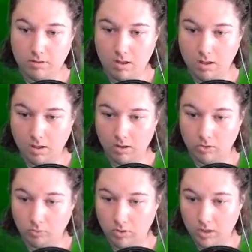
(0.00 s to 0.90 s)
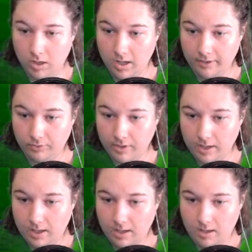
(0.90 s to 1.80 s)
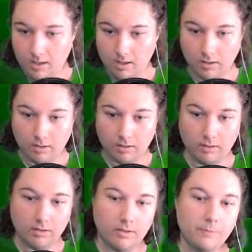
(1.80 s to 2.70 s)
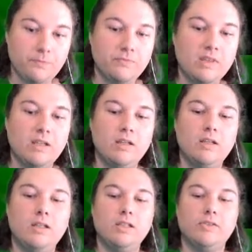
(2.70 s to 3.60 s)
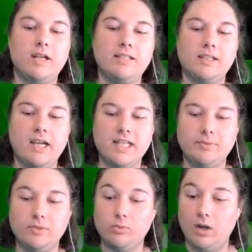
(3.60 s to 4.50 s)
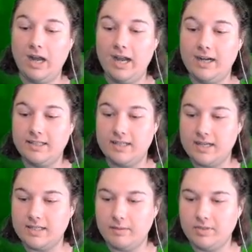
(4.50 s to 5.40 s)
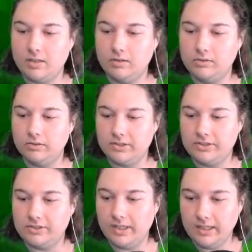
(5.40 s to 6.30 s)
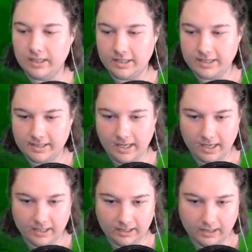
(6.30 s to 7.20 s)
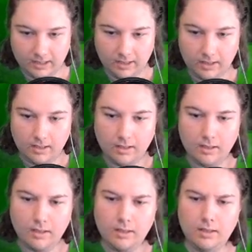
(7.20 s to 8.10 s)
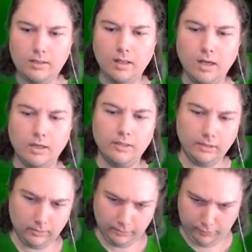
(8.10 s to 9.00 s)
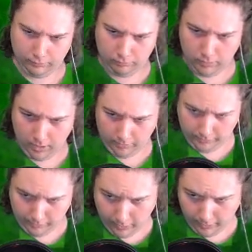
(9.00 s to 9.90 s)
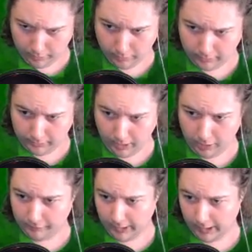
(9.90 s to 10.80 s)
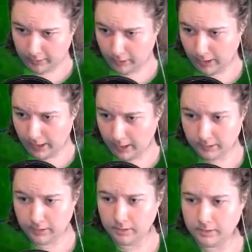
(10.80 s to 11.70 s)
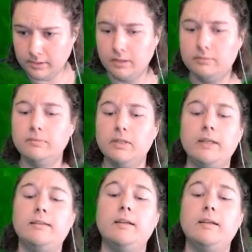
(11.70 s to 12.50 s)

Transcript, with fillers: now, what have we here? The rat's eyes went wide as he examined the gold ingot in his hand. And how did a little mousy like yourself get your hands on something like